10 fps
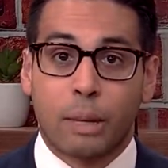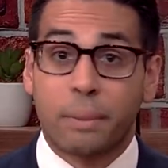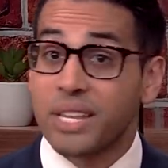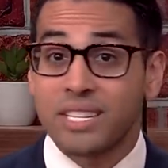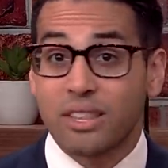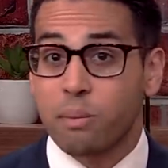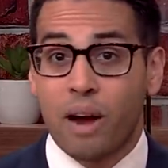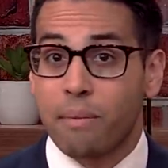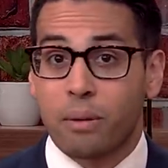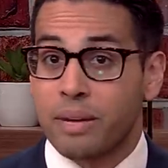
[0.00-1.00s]
But that's not the
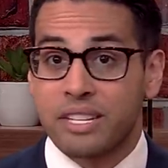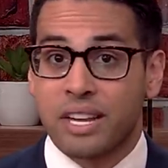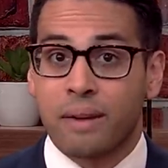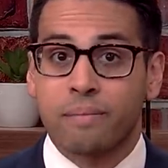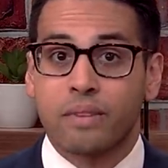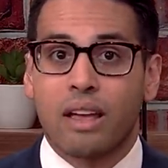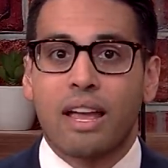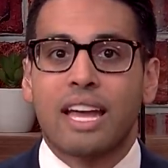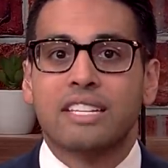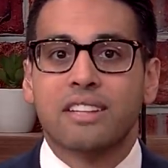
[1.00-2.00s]
problem, is it?
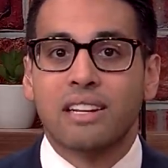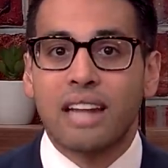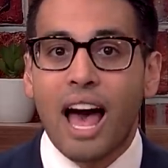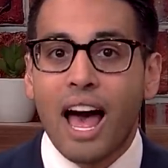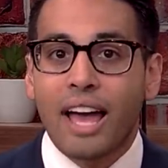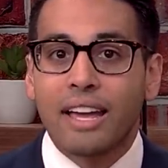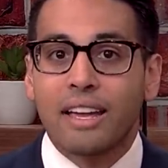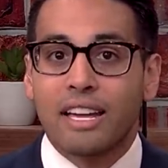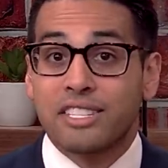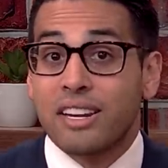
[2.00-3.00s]
It's a
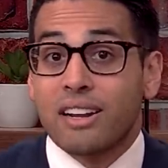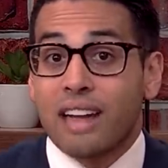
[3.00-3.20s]
lie. Is it